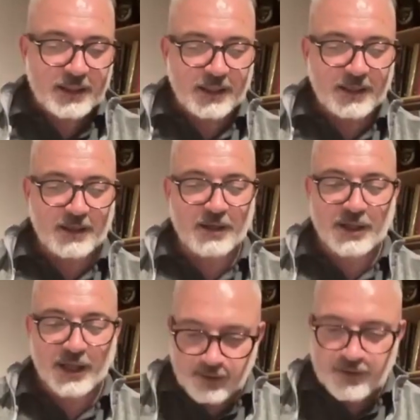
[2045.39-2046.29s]

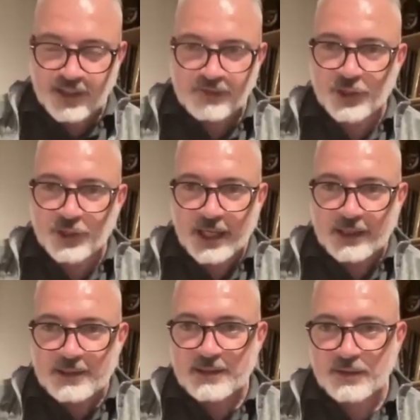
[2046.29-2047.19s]
Again, the
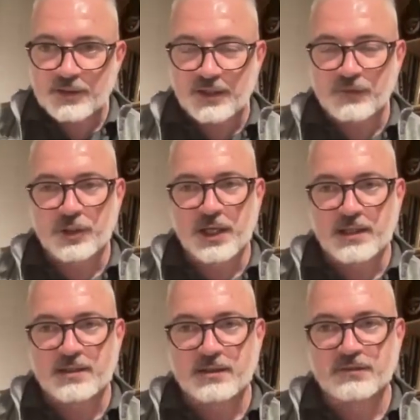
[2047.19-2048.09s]

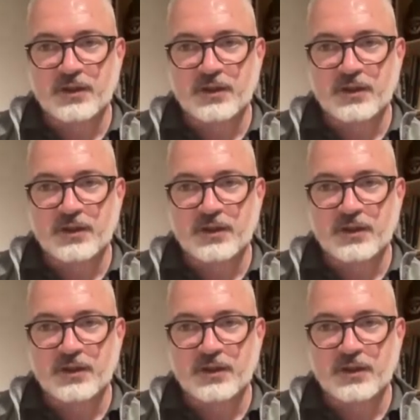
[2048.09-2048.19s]
savouriness